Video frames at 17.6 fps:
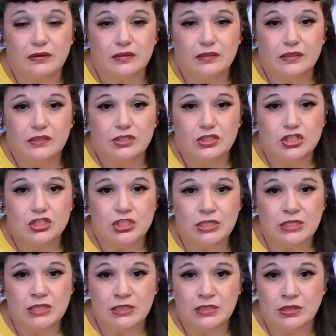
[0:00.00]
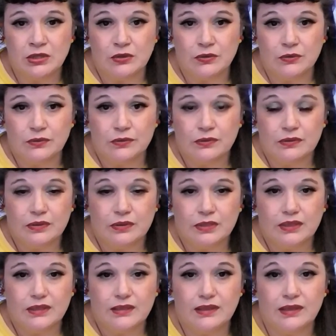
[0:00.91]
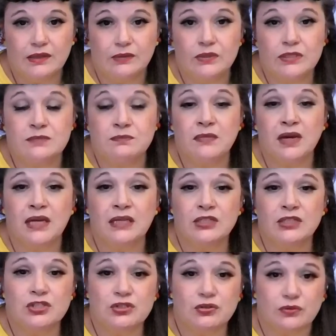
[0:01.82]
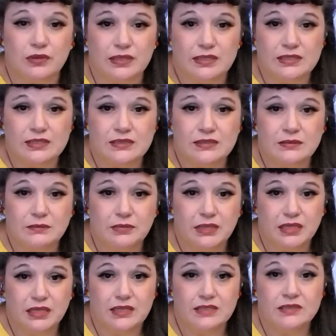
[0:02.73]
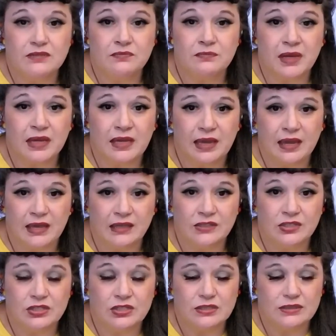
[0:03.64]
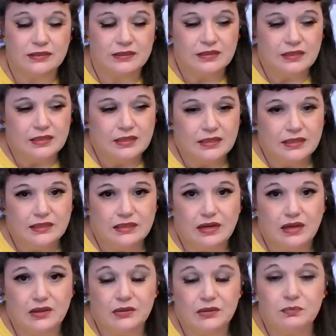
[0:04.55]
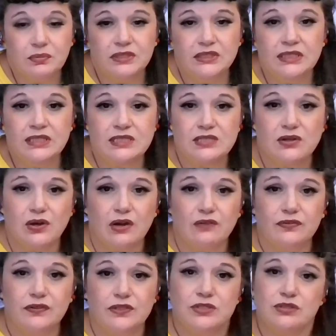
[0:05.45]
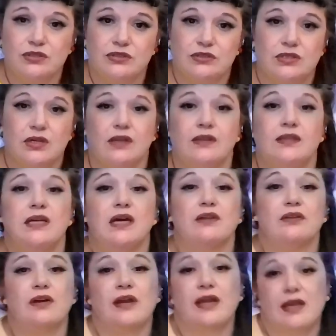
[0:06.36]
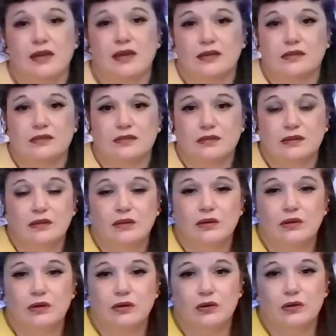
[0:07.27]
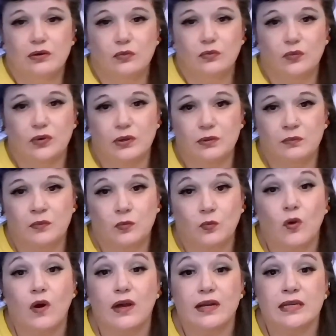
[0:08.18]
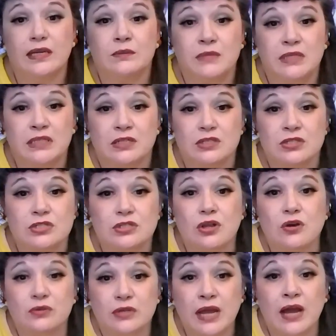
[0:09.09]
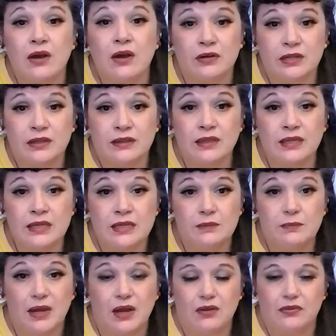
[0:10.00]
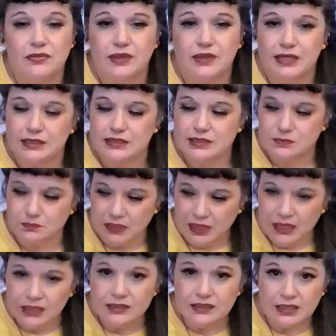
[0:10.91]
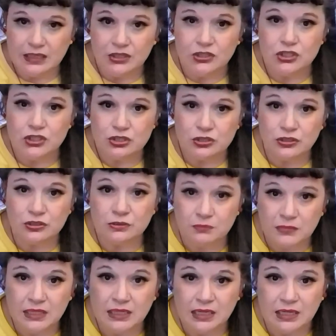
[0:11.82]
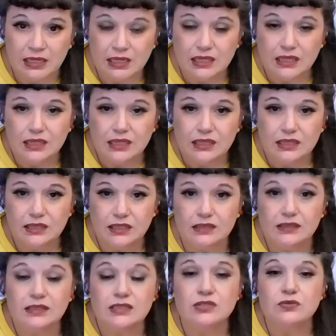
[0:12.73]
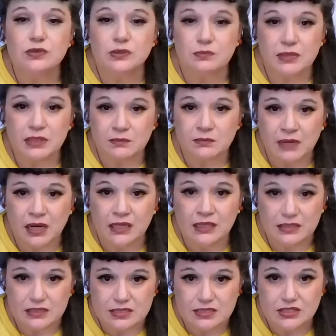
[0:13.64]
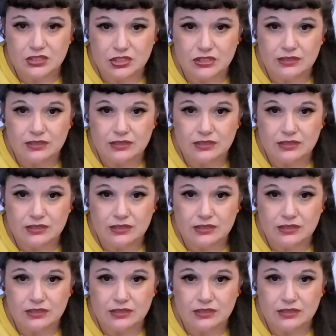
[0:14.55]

She knew that it was my choice because of my age. Now, the police officers, on the other hand, were wanting me to slow down and think about things, but they assured me that this would be my decision.